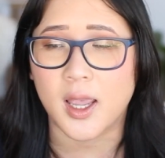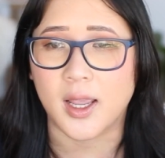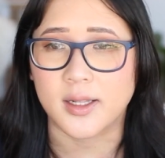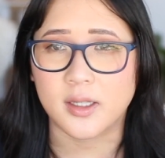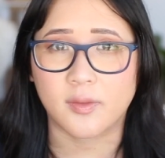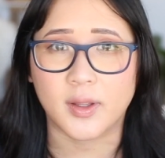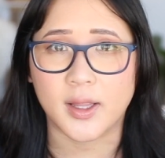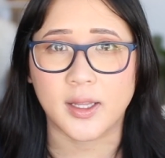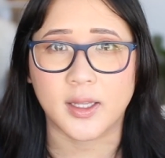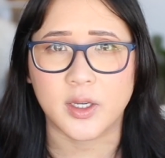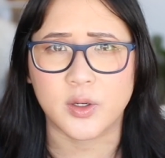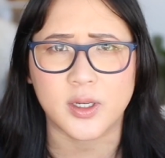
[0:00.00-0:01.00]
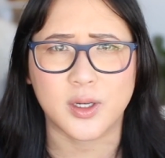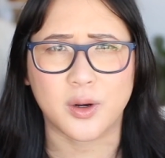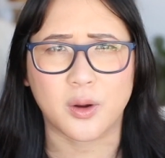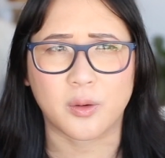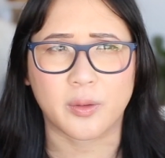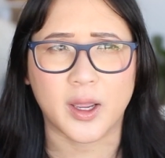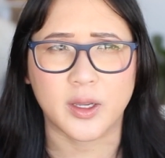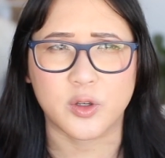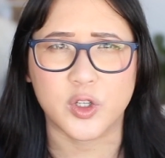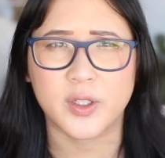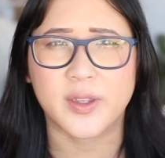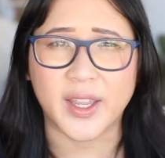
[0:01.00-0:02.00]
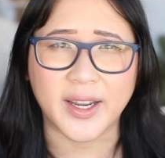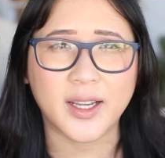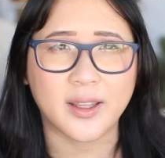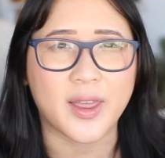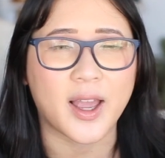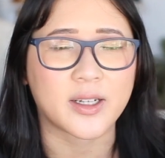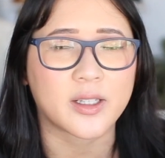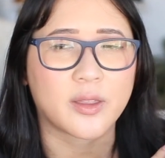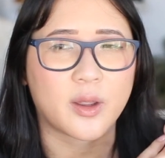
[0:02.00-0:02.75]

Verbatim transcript: and stuff like that that you didn't know, that you just think that